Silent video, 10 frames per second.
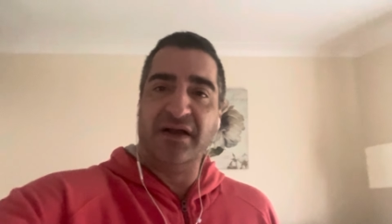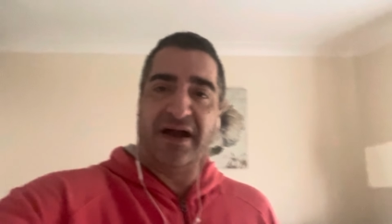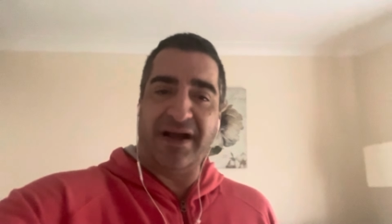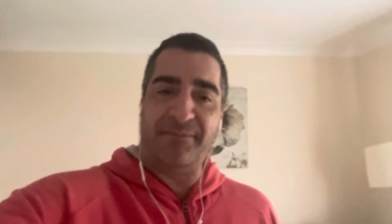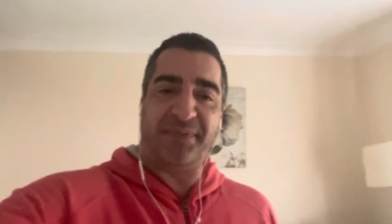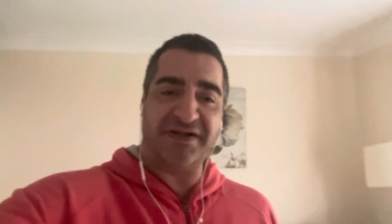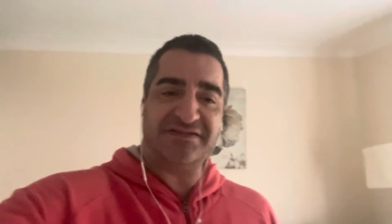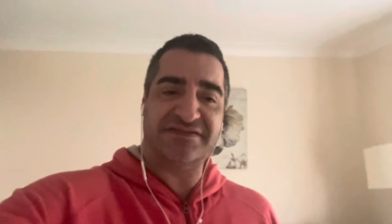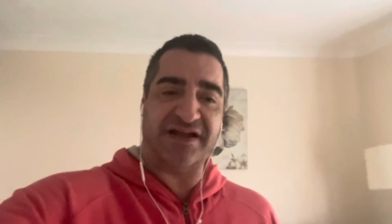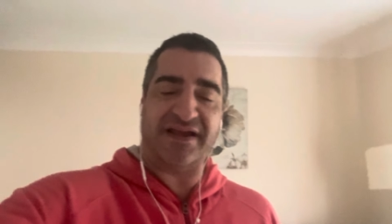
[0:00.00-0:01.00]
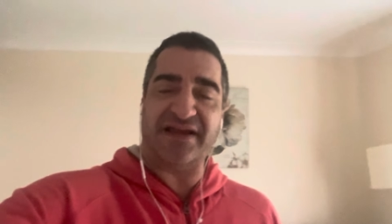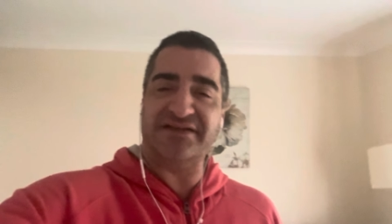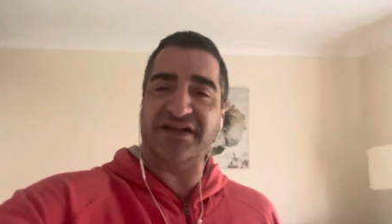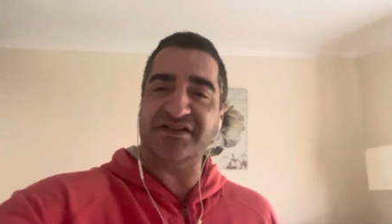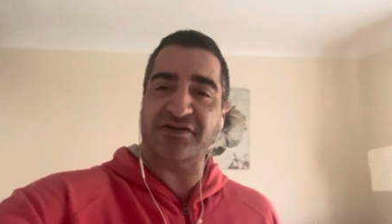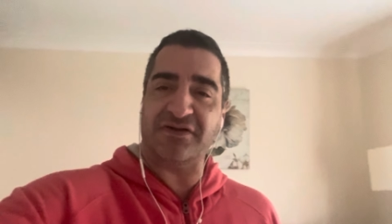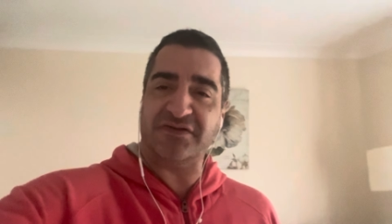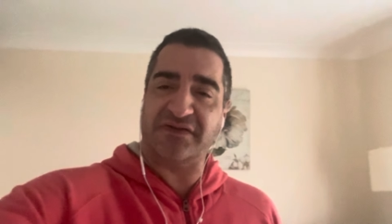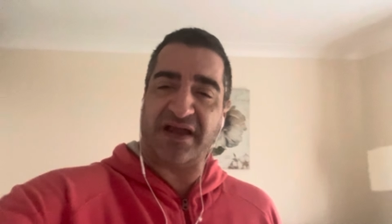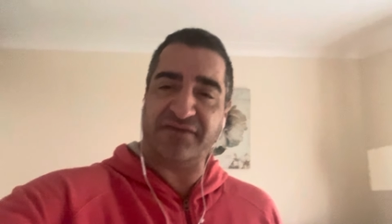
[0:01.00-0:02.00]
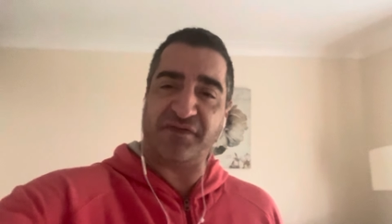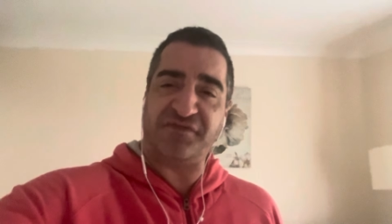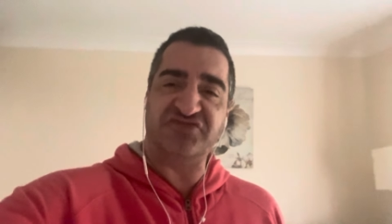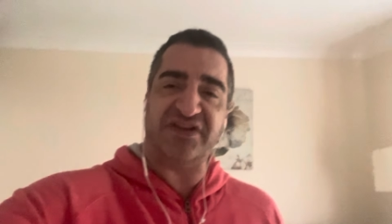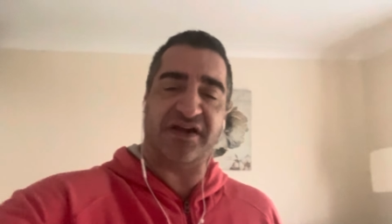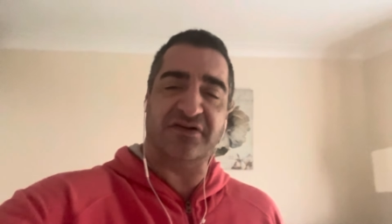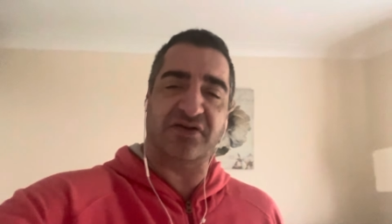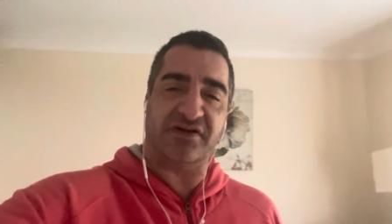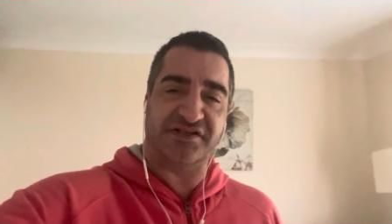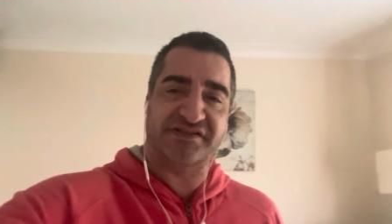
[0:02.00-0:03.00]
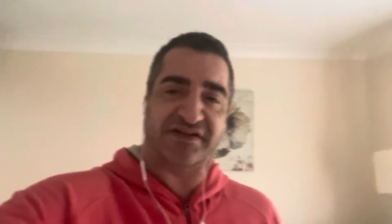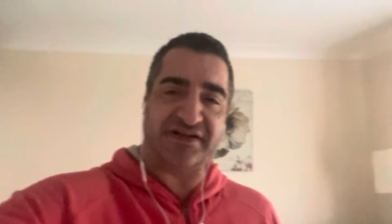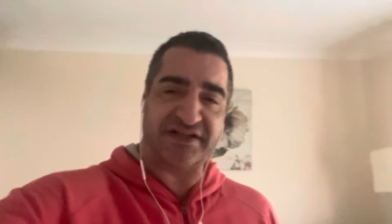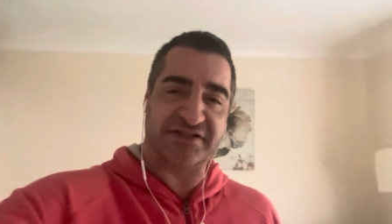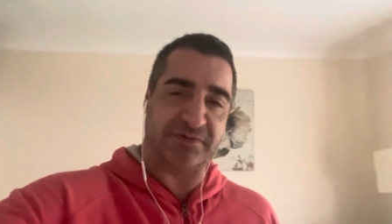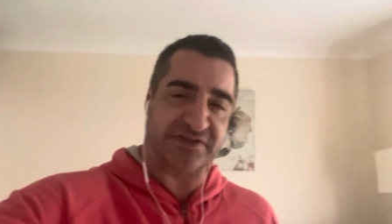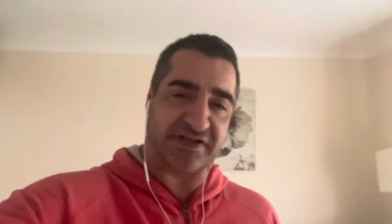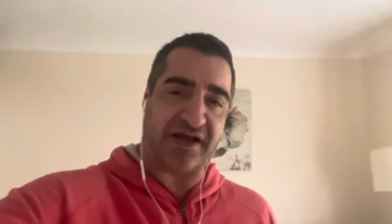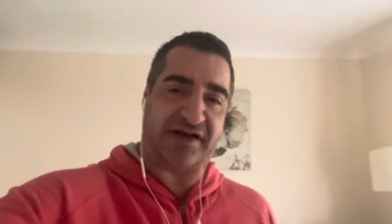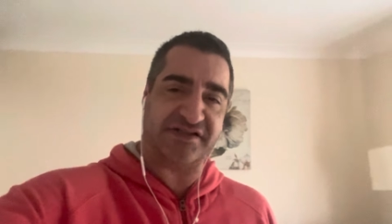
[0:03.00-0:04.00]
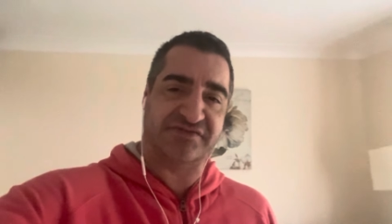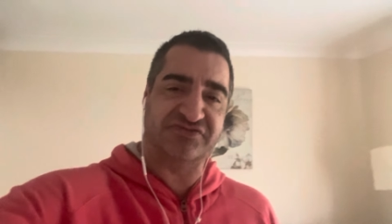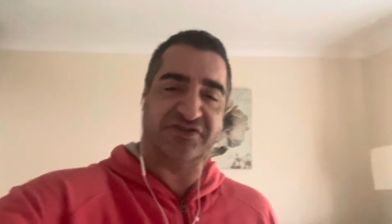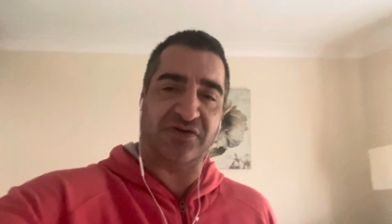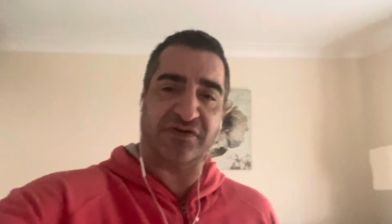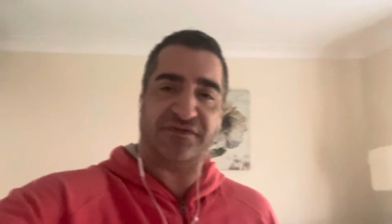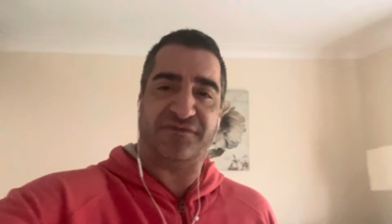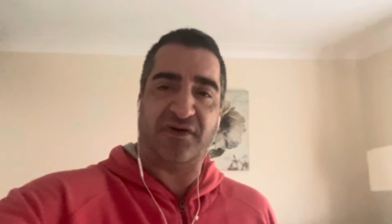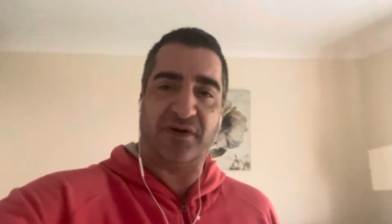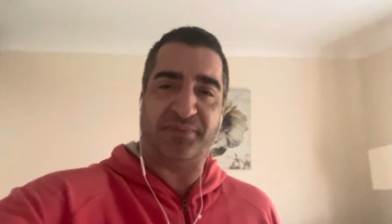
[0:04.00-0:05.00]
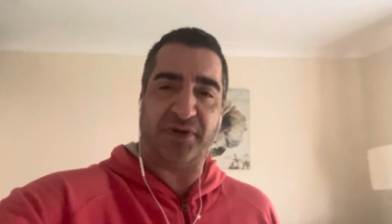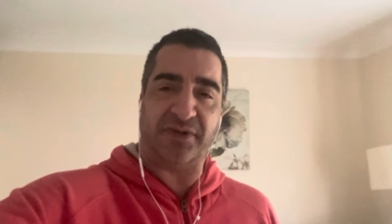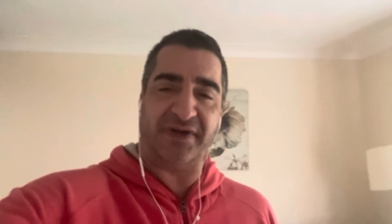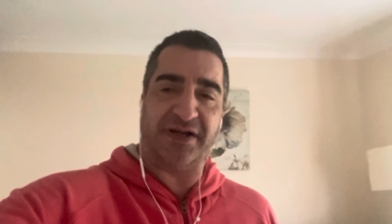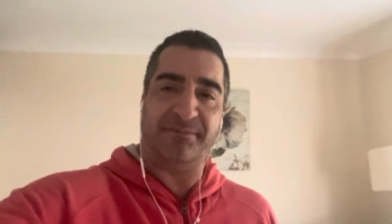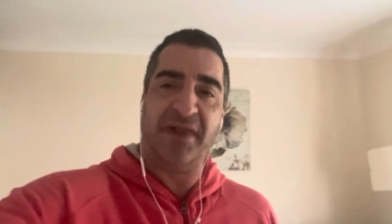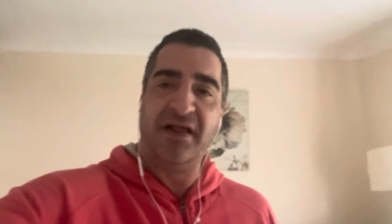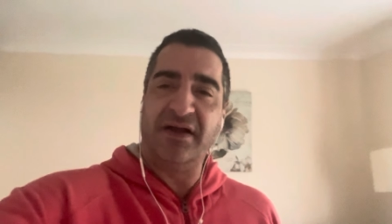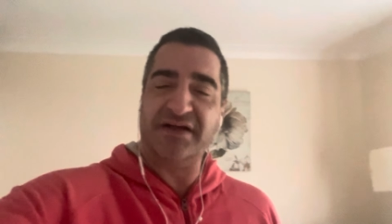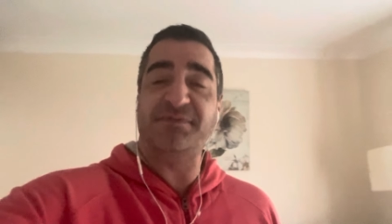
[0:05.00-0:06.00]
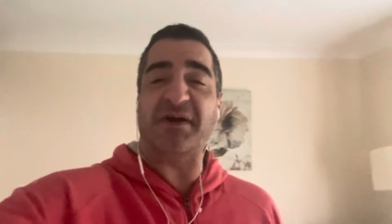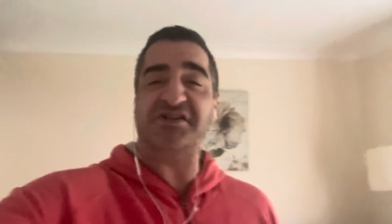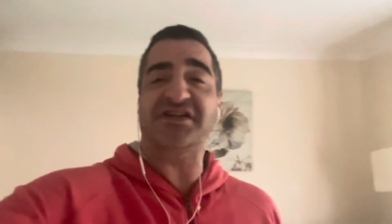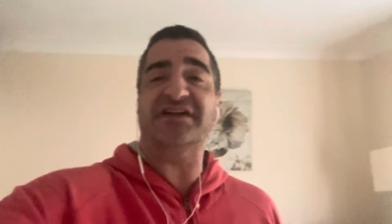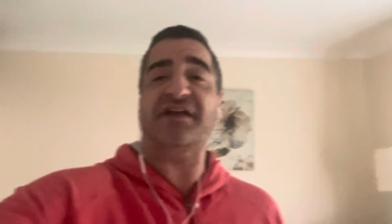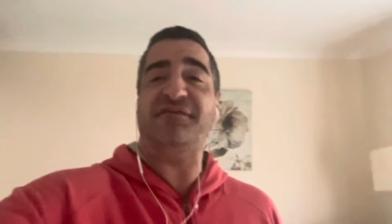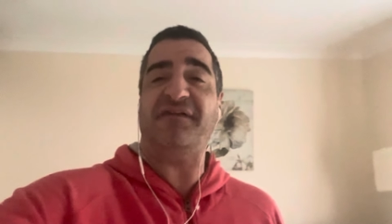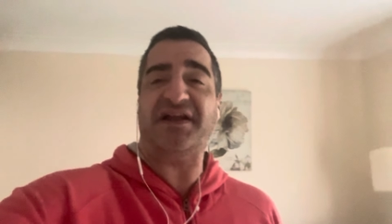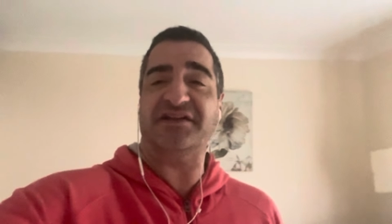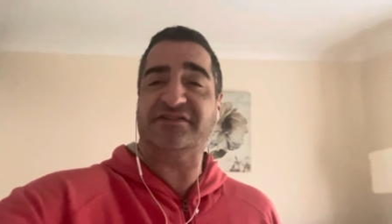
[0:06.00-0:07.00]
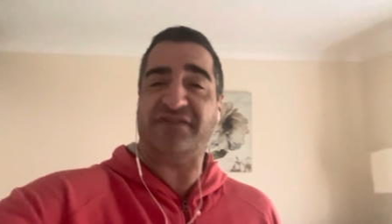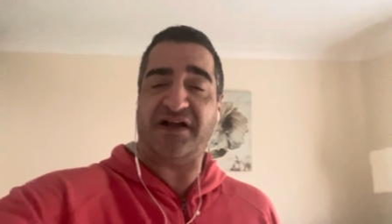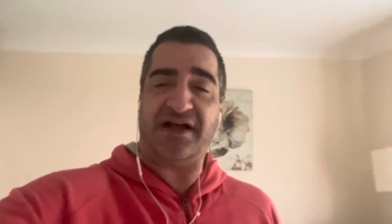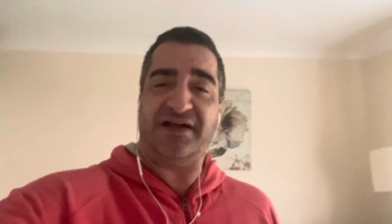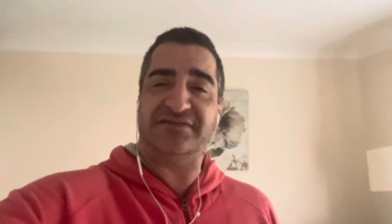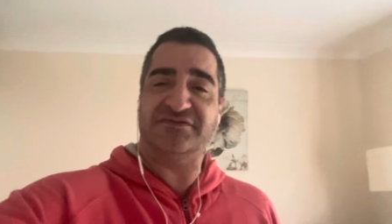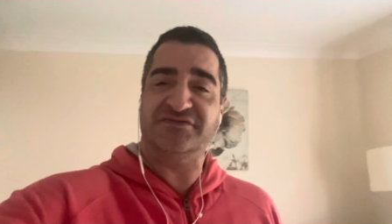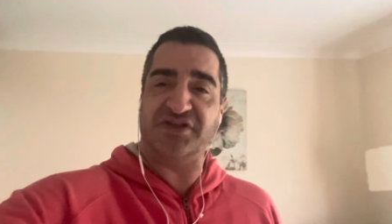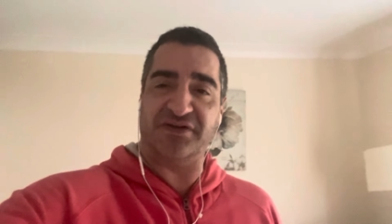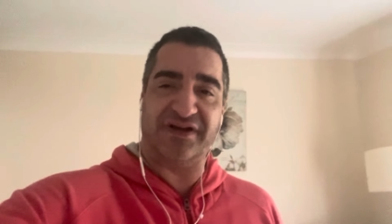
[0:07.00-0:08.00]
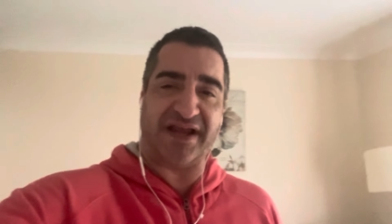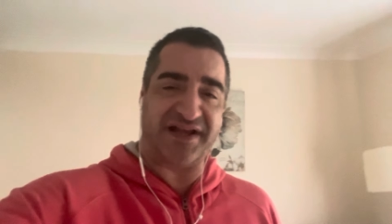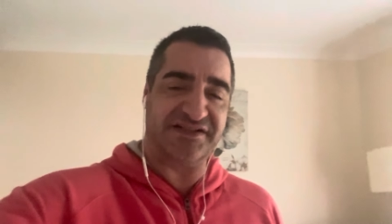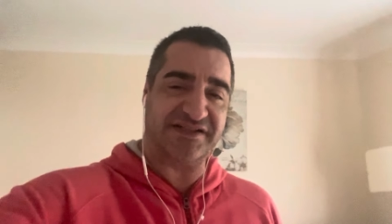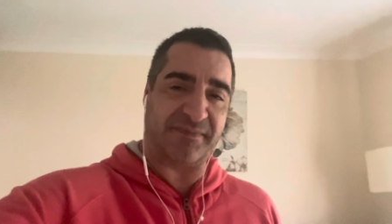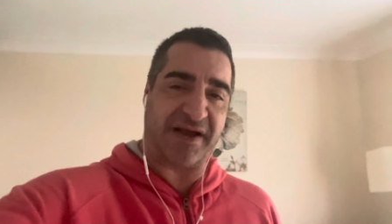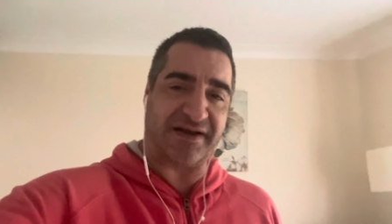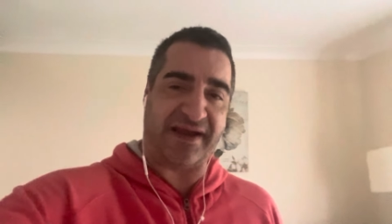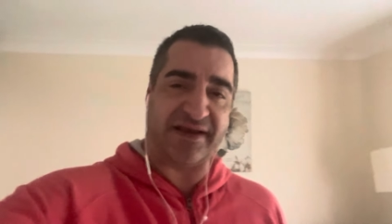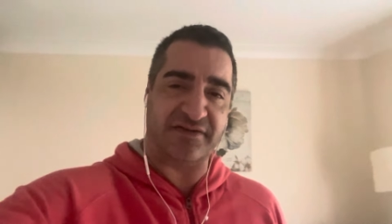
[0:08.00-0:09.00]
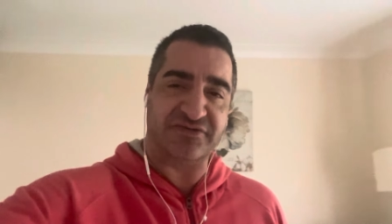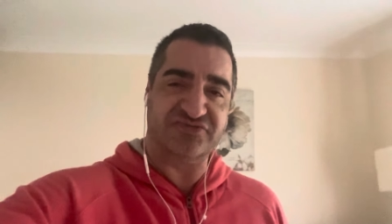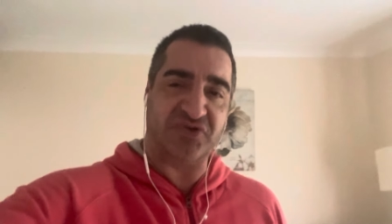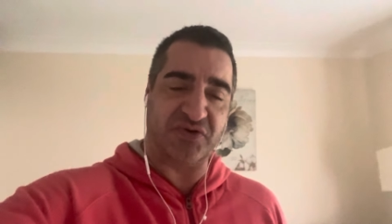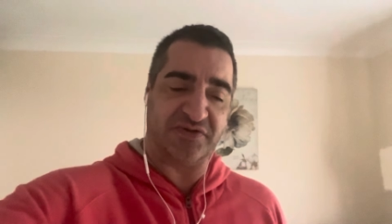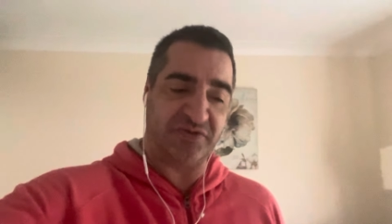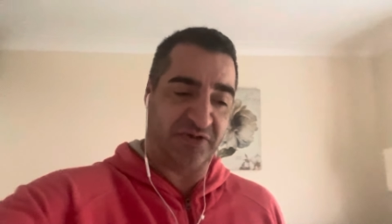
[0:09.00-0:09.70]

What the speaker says: But it does look like the 3-0 loss to Leeds was the last resort for Birmingham, especially as the fans turned against him at Elland Road,